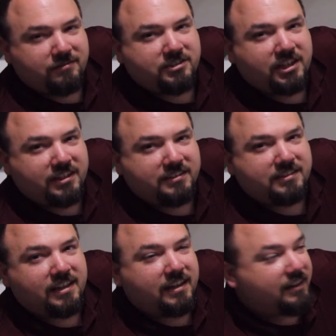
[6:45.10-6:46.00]
chance
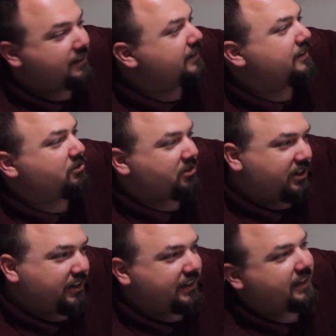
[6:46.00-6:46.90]
that we're
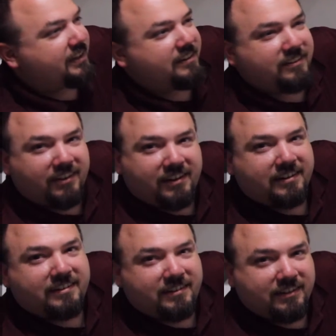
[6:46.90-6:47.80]
going to get a lot
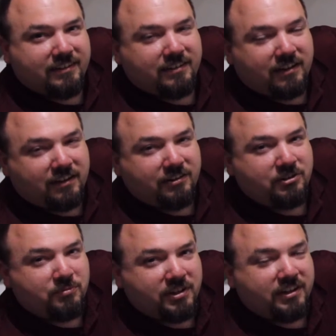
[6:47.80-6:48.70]
of
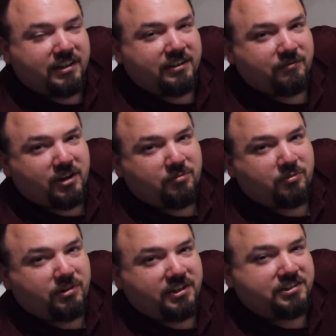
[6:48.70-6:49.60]
humidity and
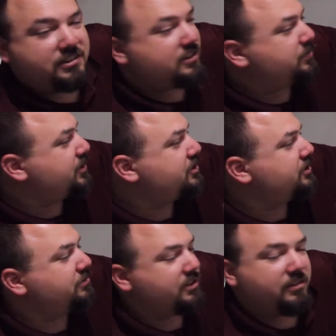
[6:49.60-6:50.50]
evaporation,
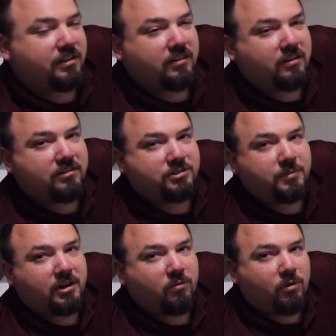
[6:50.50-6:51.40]
especially with a large
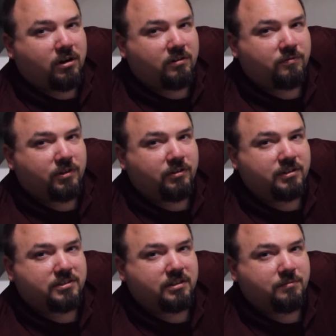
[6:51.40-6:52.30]
amount of water flow
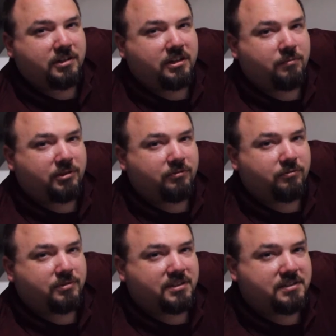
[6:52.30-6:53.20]
that's going to be coming
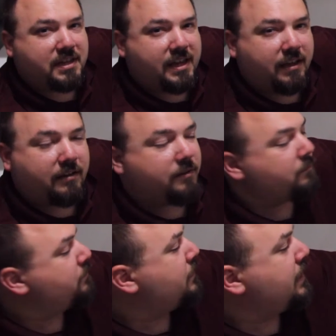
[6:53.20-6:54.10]
through this tank.
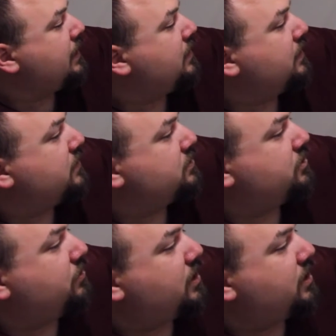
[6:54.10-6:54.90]
So